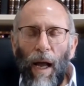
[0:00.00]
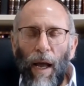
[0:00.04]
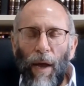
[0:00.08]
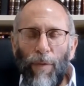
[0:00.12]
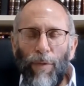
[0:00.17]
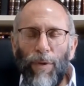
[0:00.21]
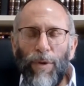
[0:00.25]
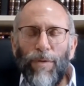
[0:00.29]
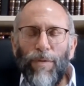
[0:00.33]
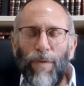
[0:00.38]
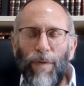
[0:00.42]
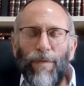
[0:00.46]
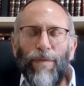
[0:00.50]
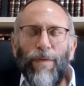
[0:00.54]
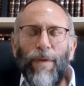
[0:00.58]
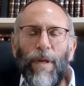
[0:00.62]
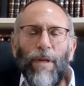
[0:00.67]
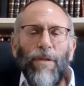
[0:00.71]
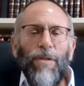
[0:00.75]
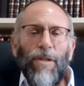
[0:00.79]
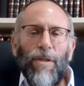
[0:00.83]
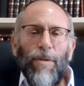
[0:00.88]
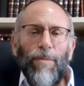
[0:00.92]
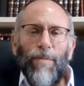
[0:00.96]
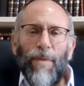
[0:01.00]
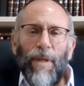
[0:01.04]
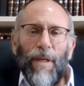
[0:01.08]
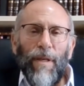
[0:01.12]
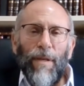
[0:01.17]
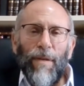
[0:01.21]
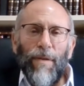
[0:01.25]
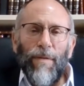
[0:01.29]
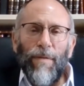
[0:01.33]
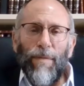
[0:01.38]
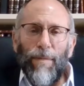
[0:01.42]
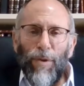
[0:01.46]
it was revealed to
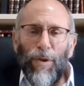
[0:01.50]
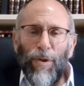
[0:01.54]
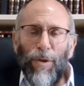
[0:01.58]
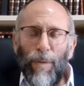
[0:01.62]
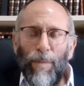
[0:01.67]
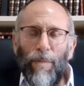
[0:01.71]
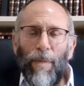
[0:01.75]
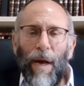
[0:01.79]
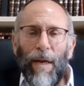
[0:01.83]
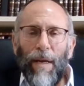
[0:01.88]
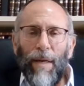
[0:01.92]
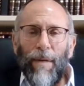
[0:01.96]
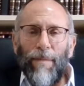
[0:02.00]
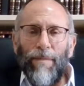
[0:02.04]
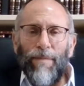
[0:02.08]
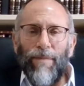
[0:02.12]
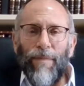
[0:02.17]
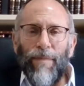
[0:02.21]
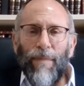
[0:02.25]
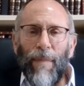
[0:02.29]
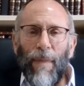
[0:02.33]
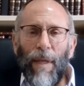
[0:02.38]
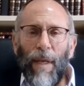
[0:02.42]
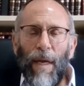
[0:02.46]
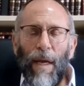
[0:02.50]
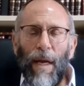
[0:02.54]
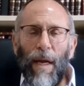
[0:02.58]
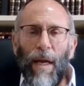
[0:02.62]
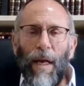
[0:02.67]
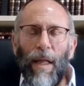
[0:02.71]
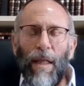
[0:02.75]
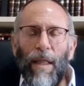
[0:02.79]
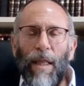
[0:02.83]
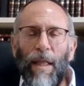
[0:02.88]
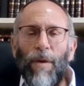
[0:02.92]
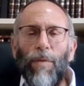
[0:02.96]
me from Shamayim
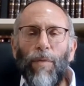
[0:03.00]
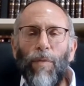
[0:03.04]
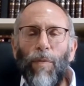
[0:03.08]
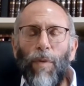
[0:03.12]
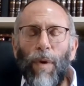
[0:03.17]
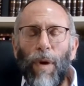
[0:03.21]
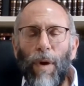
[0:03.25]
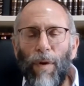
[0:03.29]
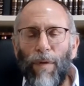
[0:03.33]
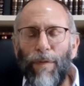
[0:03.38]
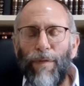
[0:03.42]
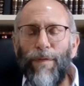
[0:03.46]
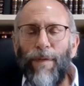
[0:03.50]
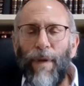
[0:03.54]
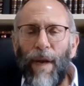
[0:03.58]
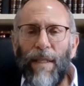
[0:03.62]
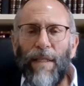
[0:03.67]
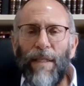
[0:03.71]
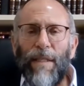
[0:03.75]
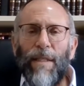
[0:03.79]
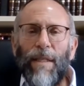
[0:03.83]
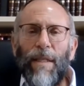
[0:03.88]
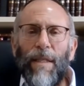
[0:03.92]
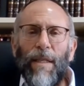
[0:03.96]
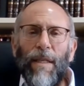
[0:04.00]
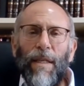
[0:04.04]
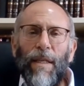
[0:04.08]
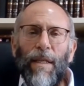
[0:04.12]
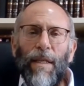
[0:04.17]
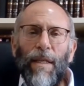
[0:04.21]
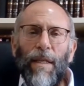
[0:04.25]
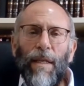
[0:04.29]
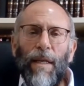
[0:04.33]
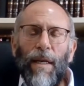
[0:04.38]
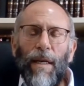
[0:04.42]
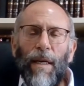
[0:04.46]
that we are facing
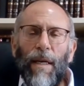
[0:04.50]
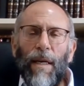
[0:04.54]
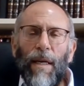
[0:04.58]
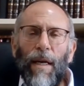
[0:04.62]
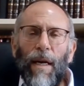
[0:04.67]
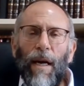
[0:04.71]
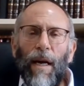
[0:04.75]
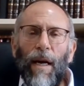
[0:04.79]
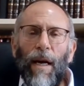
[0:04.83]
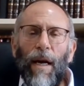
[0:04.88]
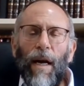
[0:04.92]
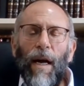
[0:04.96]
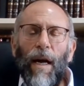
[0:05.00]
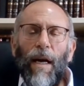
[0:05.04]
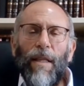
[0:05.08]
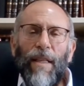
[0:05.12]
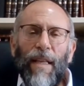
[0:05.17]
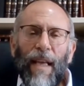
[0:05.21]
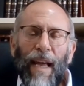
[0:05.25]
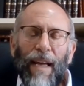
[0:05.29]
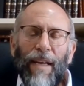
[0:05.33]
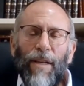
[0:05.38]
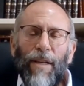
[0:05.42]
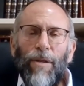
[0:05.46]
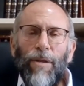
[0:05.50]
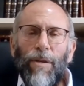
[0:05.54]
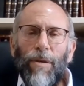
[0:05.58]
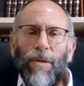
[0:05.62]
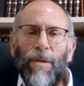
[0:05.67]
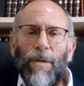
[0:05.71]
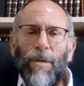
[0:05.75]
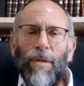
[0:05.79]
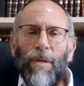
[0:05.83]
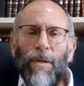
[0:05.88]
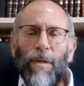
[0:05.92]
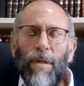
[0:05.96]
a
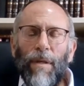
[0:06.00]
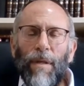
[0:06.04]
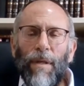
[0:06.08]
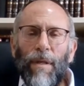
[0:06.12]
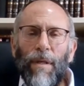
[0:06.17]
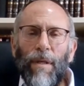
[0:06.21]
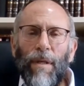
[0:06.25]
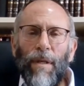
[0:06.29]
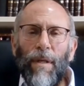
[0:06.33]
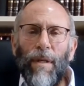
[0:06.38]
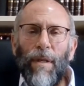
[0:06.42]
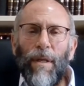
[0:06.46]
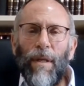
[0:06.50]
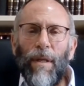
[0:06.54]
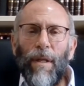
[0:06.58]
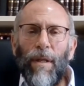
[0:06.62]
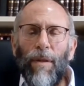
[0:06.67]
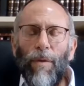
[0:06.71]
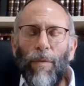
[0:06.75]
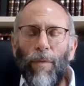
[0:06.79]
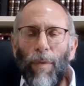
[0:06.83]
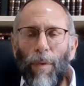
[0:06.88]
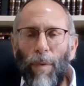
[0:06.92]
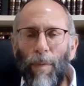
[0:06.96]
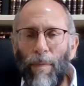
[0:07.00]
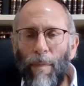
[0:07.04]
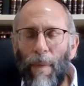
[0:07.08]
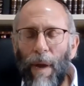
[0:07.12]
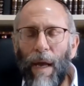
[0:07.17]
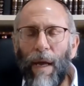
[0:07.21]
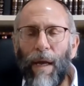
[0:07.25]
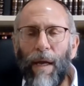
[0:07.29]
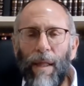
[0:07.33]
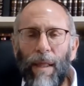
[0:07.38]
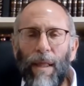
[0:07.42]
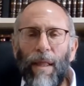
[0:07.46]
danger that will
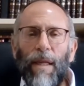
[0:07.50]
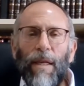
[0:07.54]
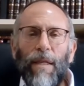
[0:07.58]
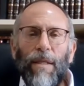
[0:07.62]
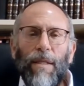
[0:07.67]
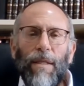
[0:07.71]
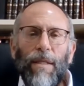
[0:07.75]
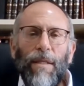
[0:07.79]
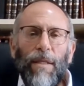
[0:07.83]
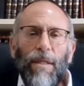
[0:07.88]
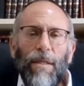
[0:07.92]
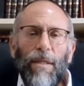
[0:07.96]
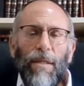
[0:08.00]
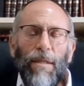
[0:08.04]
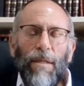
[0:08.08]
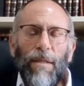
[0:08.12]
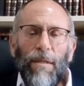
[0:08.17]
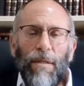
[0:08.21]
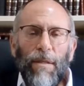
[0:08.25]
make this